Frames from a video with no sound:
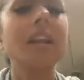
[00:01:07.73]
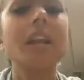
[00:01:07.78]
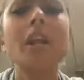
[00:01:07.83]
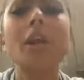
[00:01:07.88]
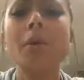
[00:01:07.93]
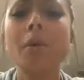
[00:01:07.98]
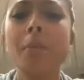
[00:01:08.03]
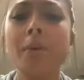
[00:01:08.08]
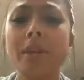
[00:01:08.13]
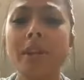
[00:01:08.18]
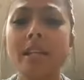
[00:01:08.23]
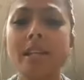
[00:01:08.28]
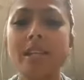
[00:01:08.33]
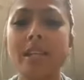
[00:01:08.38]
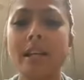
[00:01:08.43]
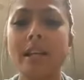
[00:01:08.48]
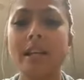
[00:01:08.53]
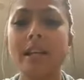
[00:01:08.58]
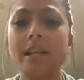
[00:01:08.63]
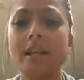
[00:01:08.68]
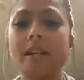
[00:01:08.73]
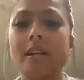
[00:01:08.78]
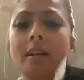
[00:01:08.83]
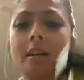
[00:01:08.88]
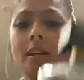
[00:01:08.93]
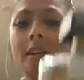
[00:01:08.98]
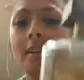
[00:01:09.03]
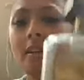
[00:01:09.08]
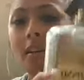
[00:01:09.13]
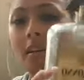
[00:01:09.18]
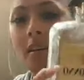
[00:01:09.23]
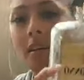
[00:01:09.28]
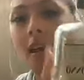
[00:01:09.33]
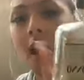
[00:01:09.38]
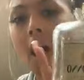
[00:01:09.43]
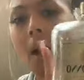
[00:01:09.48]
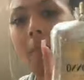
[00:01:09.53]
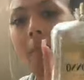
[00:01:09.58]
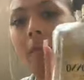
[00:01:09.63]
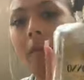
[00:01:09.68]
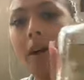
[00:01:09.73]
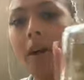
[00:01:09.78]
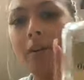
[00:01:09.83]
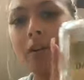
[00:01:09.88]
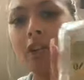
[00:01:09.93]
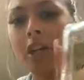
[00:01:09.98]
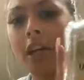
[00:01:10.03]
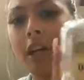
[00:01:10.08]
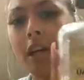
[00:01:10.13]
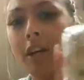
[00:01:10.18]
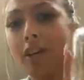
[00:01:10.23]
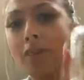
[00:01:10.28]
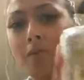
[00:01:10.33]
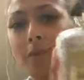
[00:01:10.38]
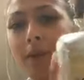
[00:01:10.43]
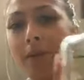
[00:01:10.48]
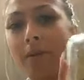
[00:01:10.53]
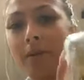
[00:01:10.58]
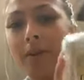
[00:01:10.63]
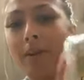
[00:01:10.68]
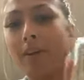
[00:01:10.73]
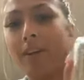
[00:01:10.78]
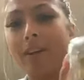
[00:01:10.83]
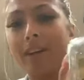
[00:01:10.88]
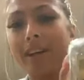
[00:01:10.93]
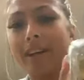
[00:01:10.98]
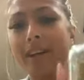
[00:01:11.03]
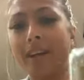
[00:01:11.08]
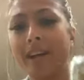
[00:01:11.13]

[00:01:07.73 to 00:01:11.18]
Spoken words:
then he would put this in it. Amaretto chicken is what he would call it.